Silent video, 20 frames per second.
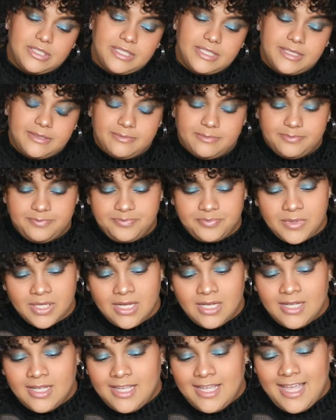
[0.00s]
it?
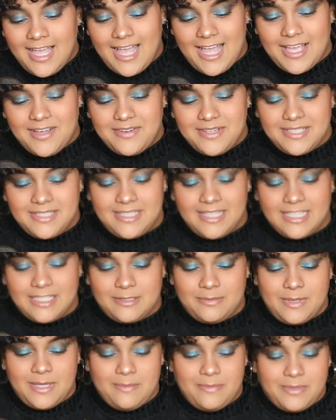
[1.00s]
I always
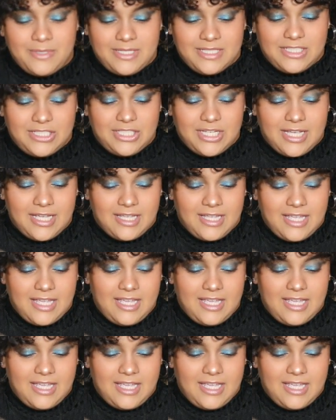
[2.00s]
text people to check